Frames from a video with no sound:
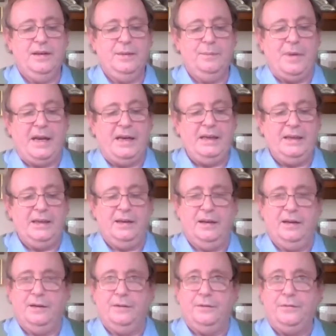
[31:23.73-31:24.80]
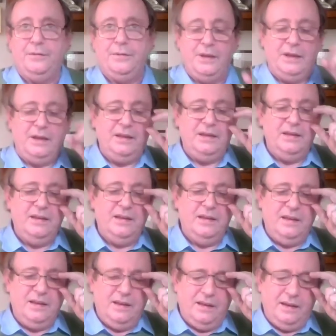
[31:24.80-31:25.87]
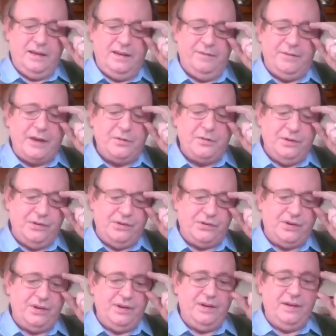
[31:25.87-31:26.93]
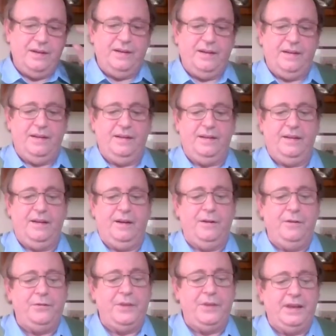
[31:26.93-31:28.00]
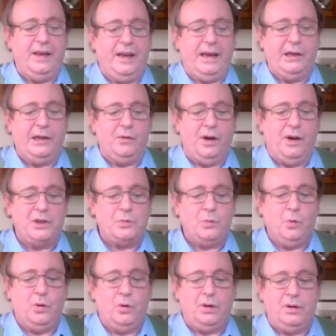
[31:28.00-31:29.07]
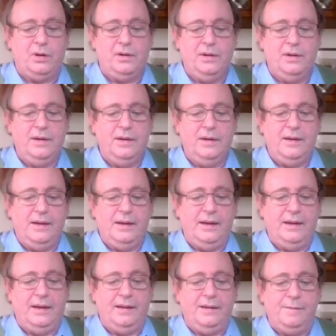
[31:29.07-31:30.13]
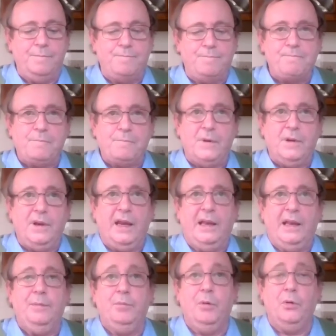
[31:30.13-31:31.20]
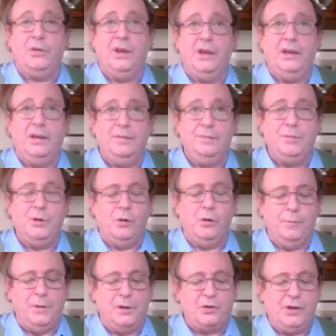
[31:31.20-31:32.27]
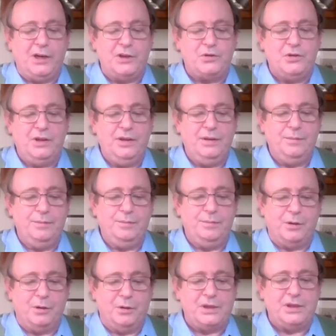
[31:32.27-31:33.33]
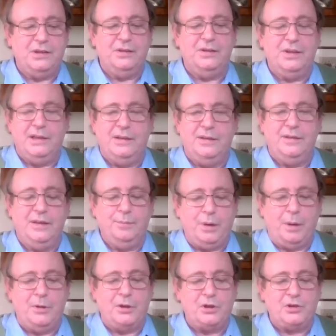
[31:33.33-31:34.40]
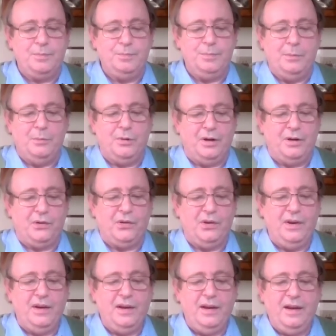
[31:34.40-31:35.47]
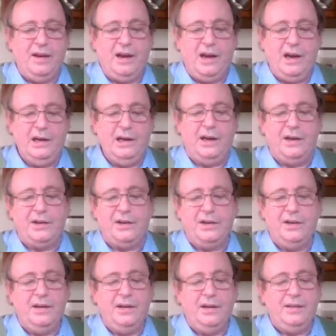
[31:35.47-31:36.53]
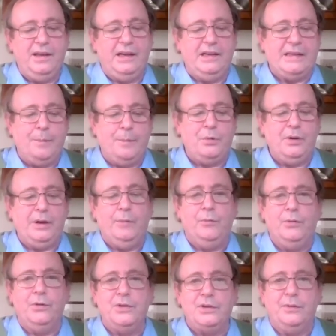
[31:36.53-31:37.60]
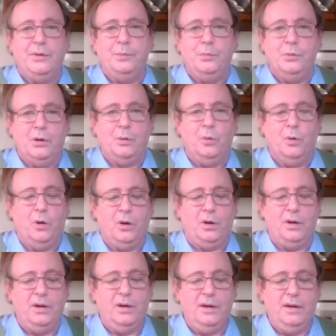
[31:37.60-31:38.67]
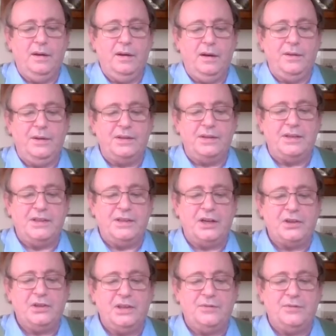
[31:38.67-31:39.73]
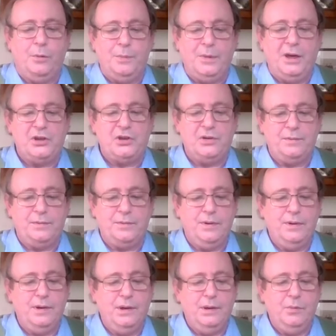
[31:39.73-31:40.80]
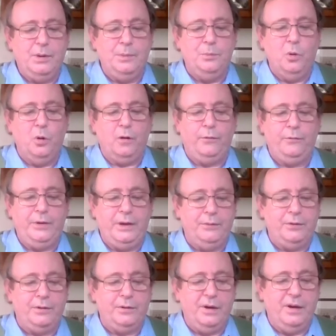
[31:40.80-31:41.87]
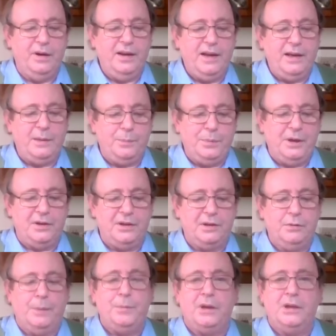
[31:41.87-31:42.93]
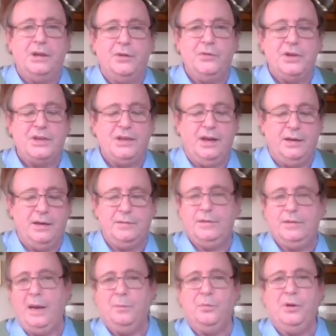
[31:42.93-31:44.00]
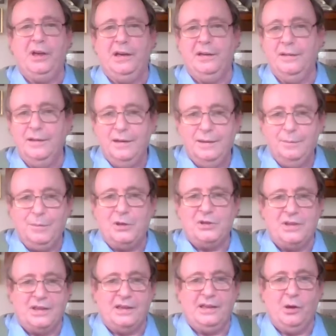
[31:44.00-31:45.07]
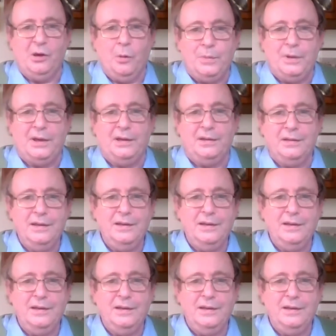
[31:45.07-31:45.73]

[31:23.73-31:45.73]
Many of the veterans of the Anglo-Irish War, in both the Bureau of Military History, but also in the published memoirs, highlight the exemplary influence of the Boer War on their secessionist formation when Boer fever had appeared to grip the countryside. Dan Breen mentions it in the opening